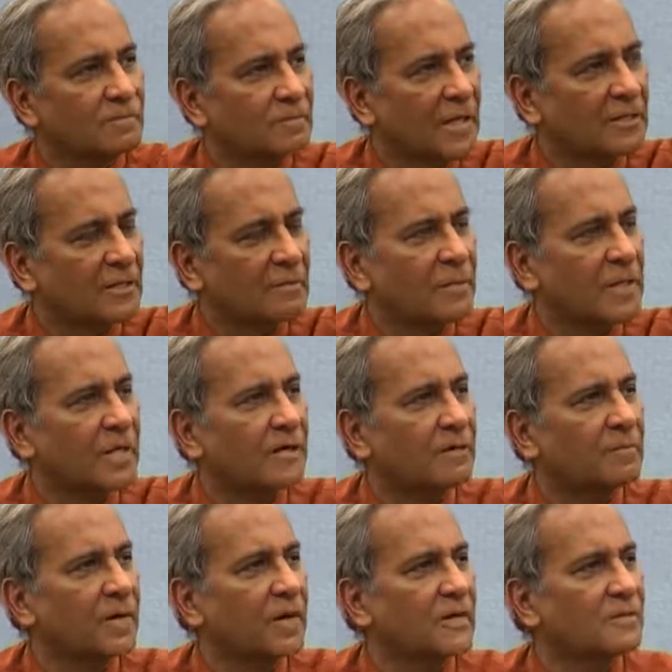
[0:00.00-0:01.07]
Let her pay her
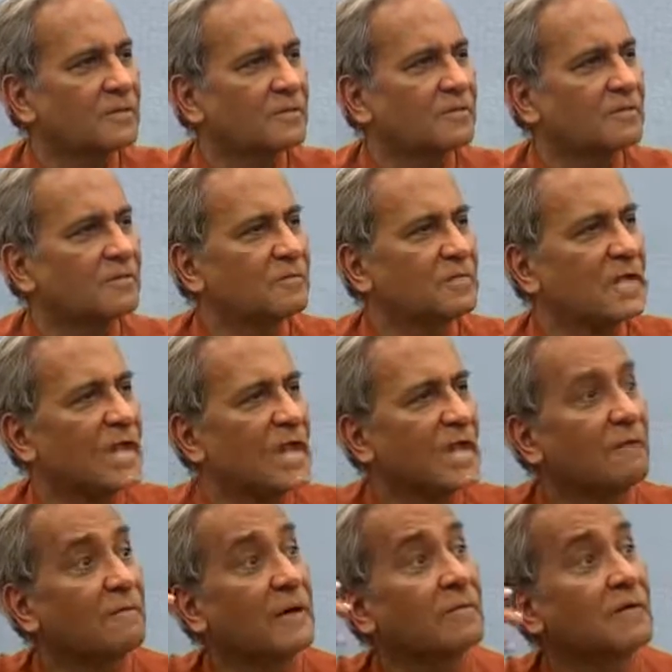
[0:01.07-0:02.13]
price. We
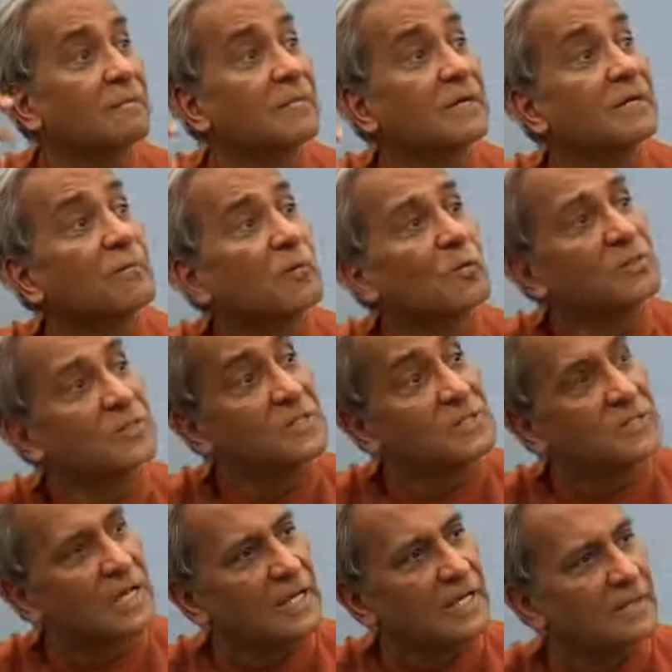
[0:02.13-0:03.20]
have our rewards
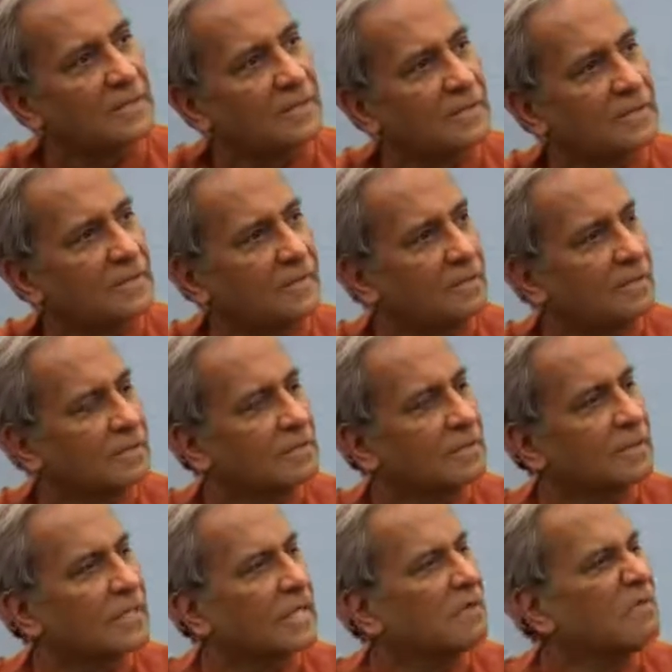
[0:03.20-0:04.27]
inside.
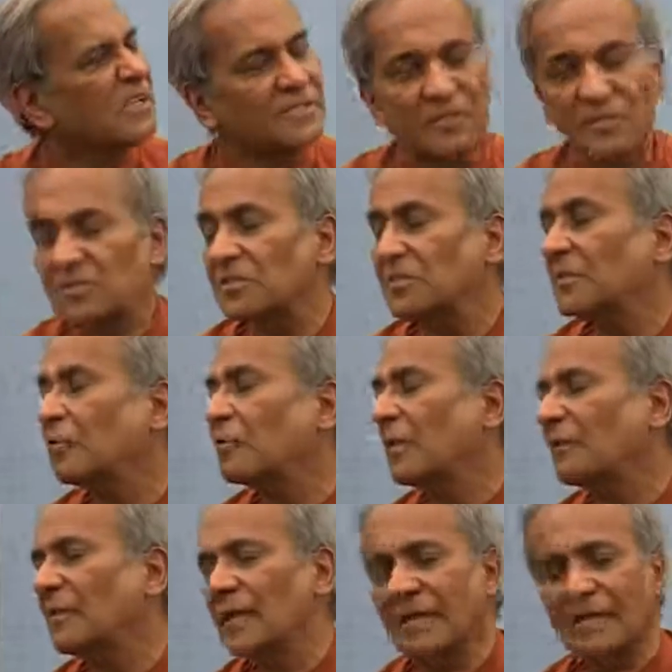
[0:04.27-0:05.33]
He will just look
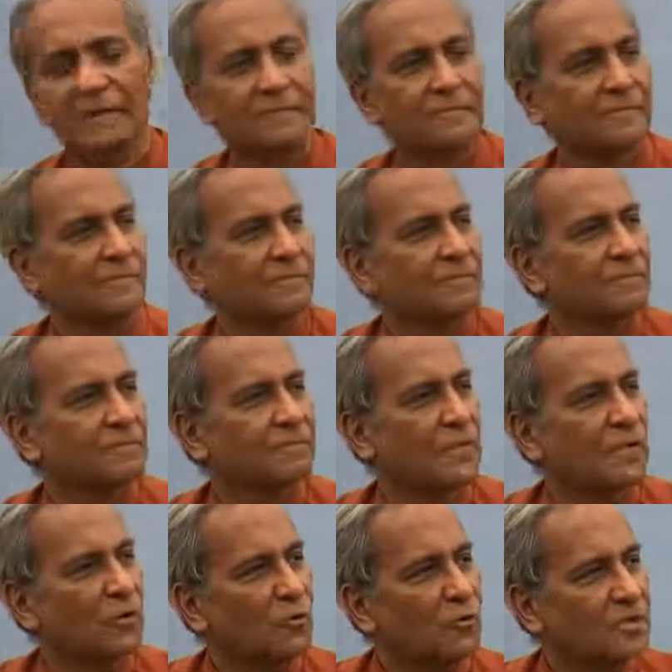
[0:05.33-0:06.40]
away.
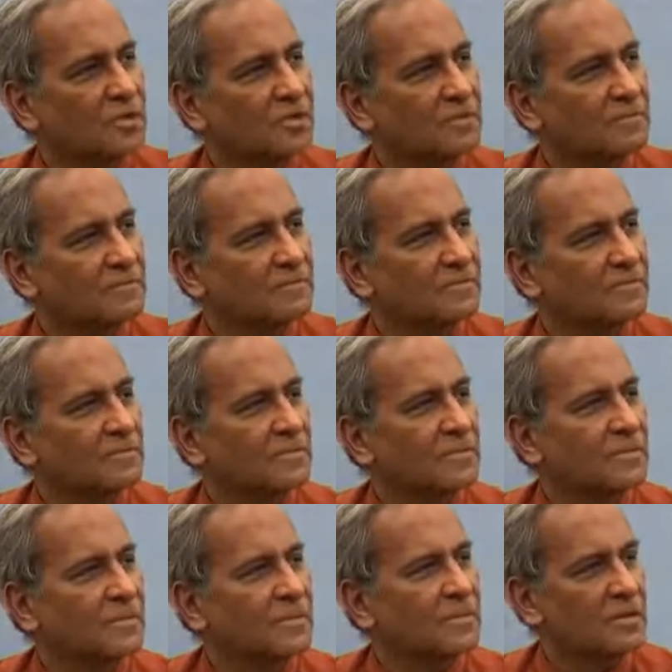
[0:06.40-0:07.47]
Look.
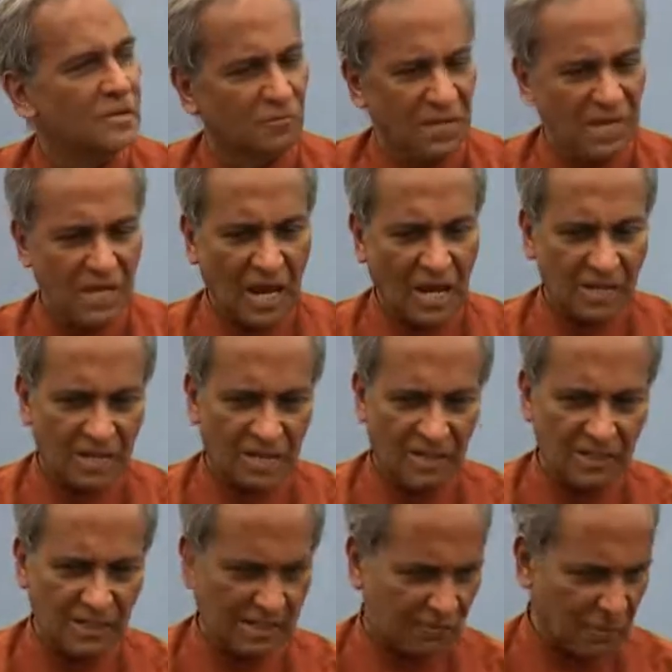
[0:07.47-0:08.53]
The very idea
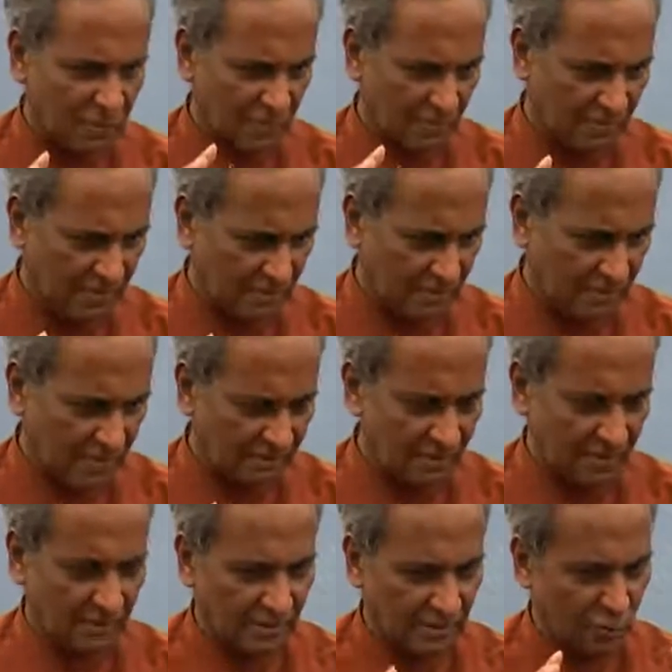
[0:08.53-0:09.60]
that it was
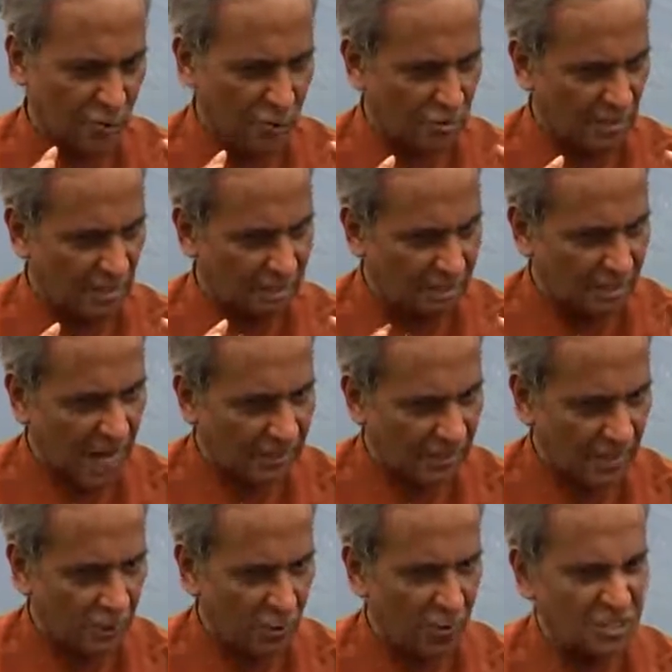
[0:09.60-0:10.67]
going to
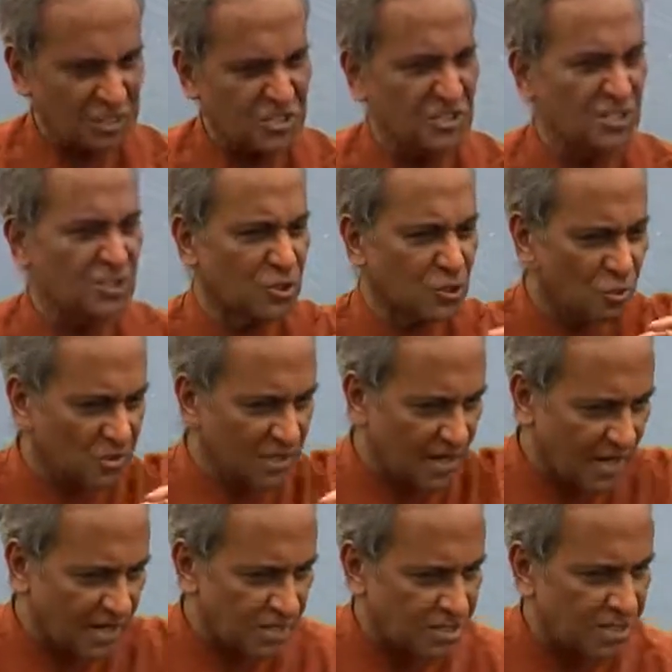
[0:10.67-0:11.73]
empower you has turned so
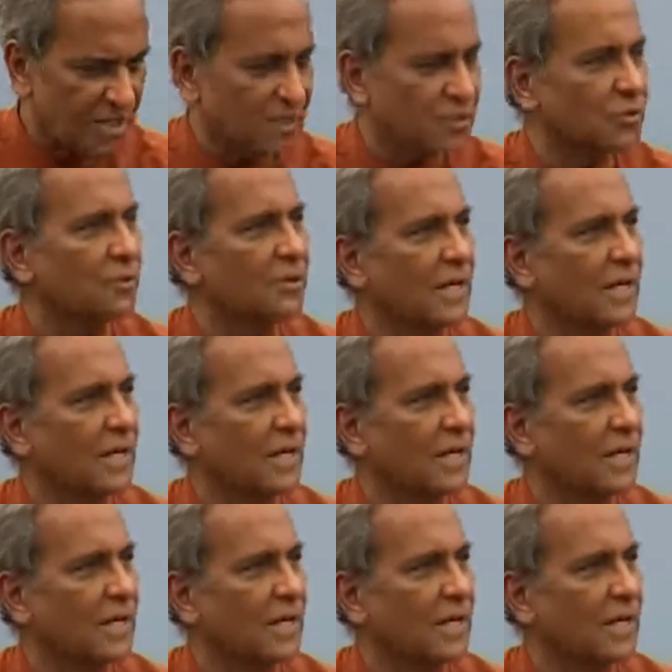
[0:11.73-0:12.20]
nasty and so